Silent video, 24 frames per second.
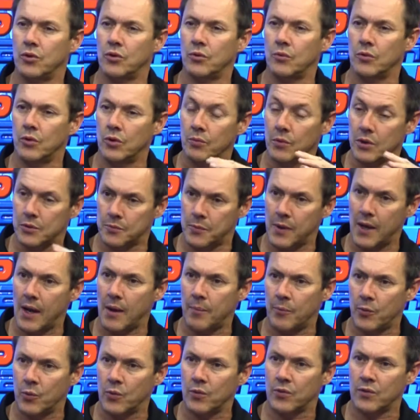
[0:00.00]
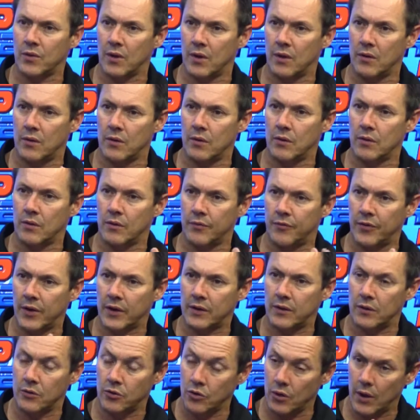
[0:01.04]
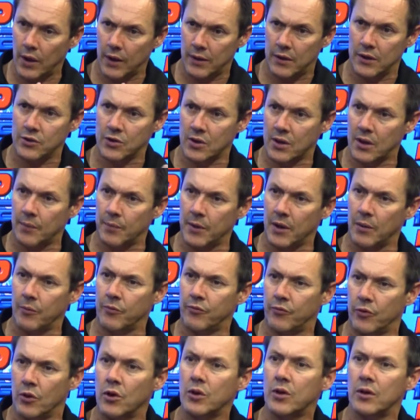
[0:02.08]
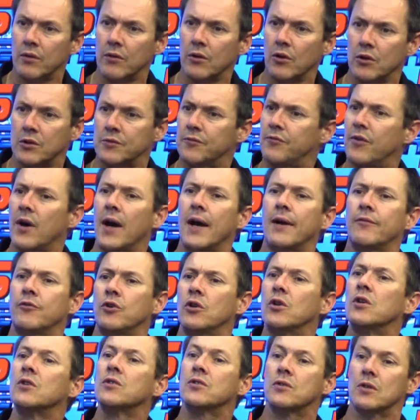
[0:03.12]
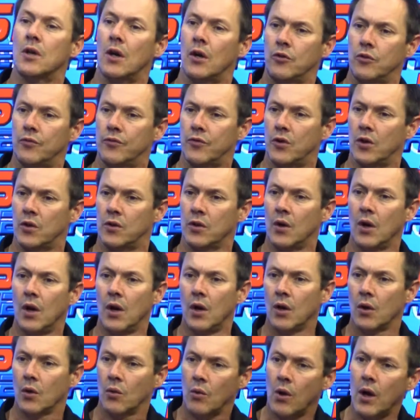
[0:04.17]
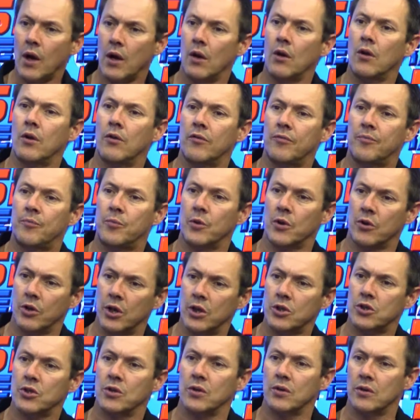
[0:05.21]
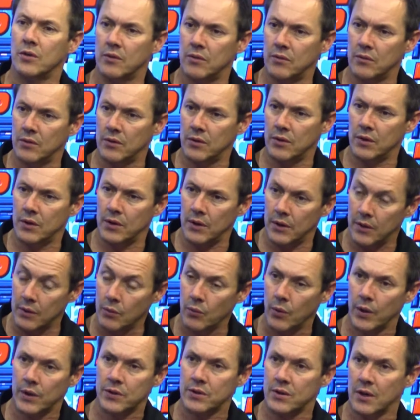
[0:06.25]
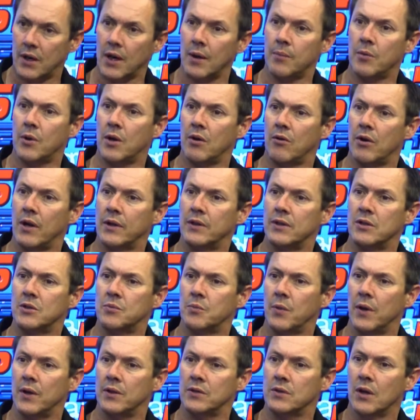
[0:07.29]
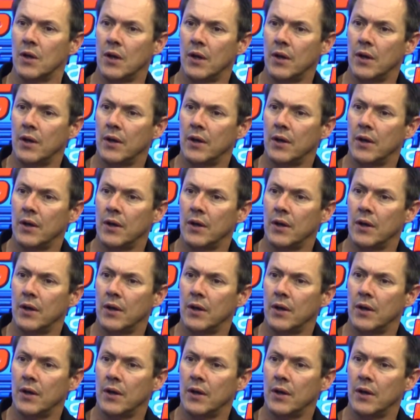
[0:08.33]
you must be happy with the fact that your athletes are coming up. If we look at the last 5 years now, you've got quite a lot of progression in the Western Cape karate space.